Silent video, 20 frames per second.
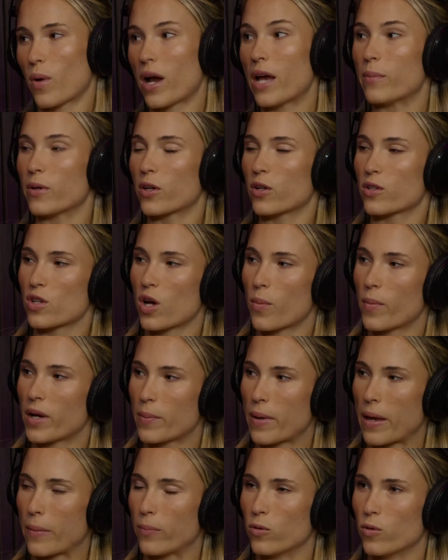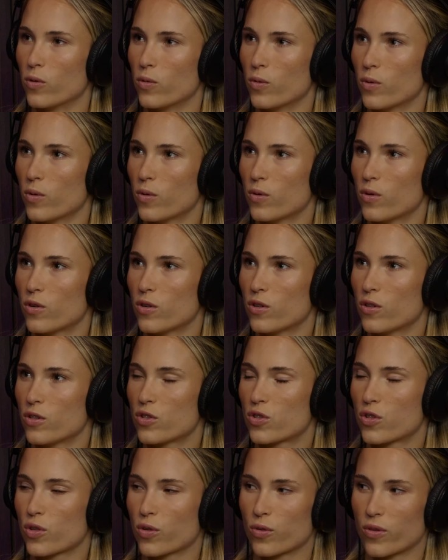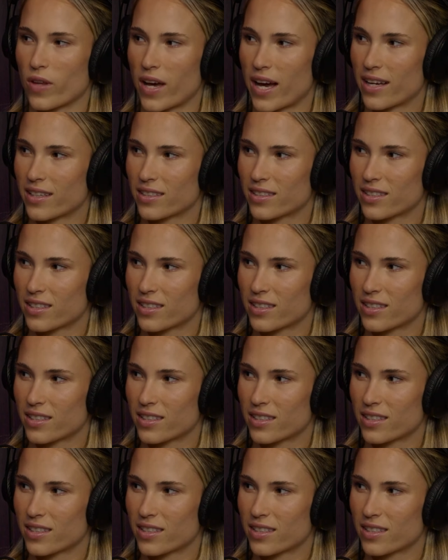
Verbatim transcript: way because not many people do that.